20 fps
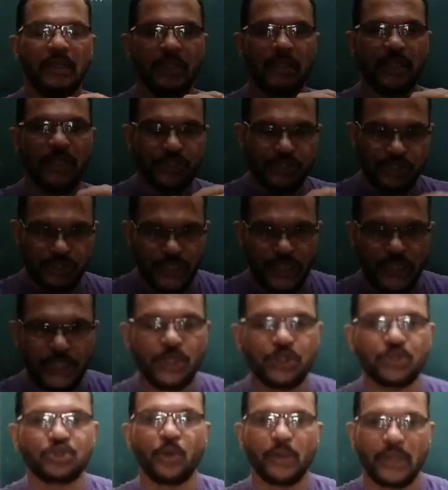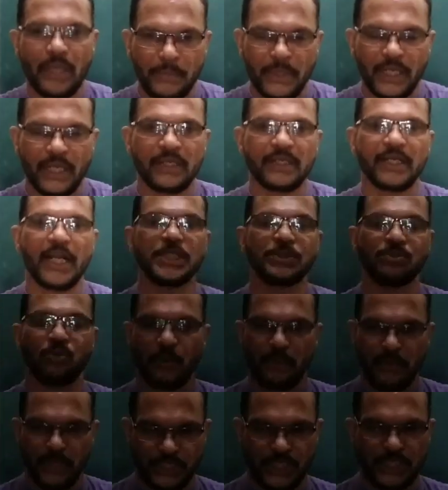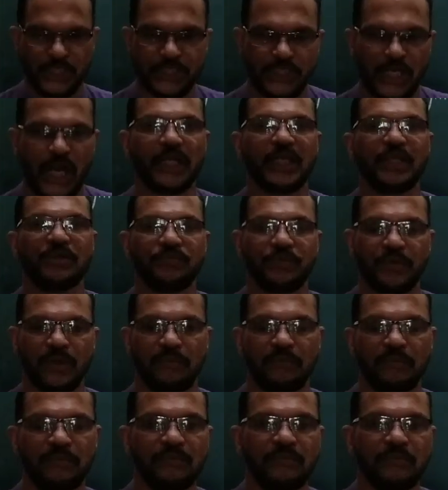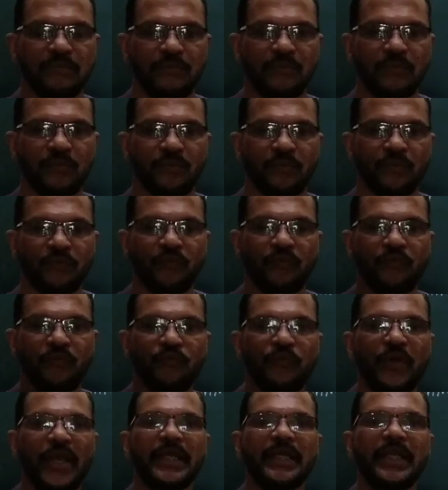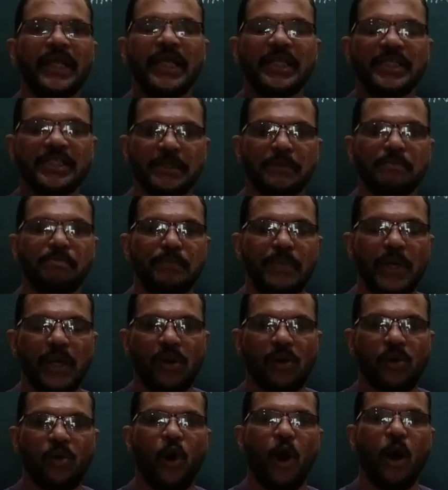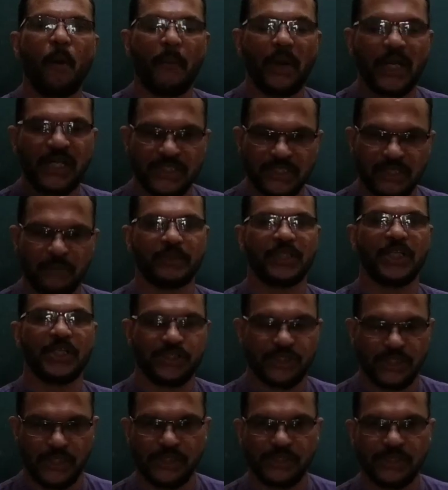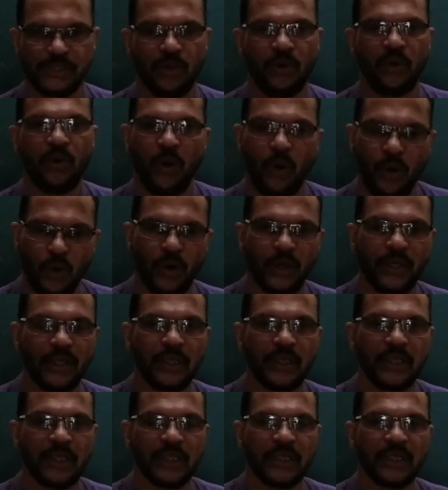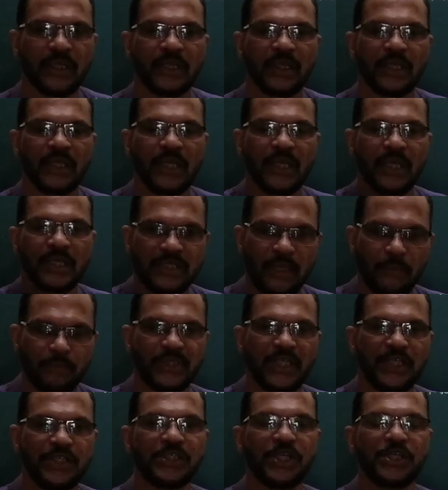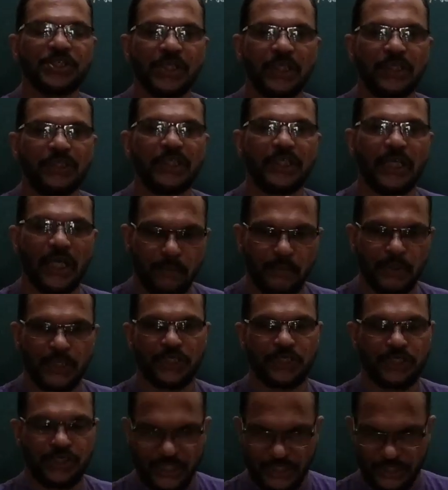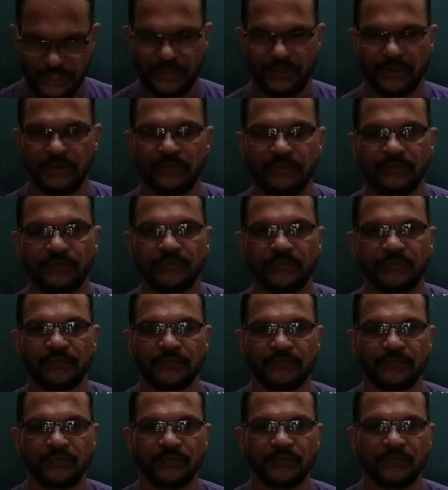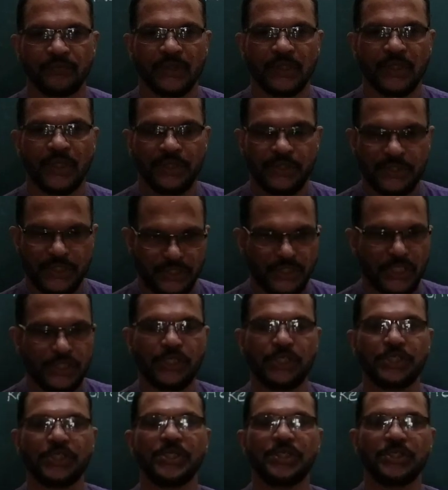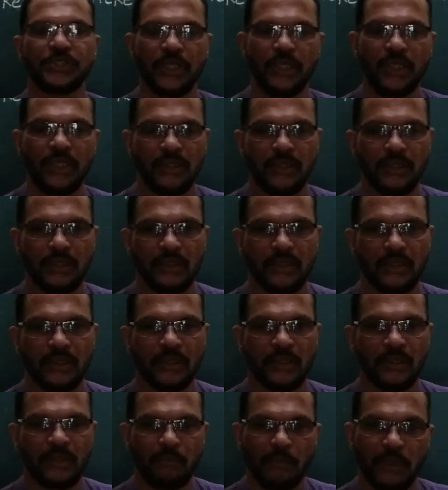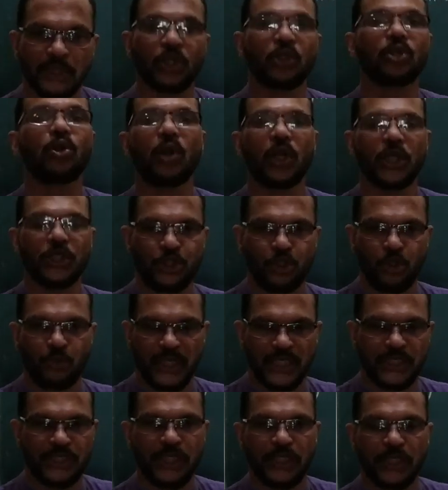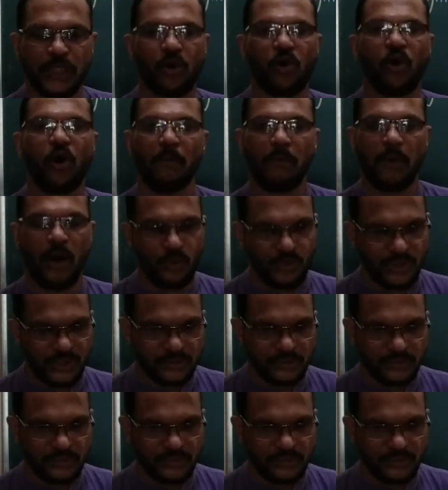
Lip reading: a series of chemical transformations starting from very simple common substances or substances in the elemental state. Synthesis is a methodology of getting a compound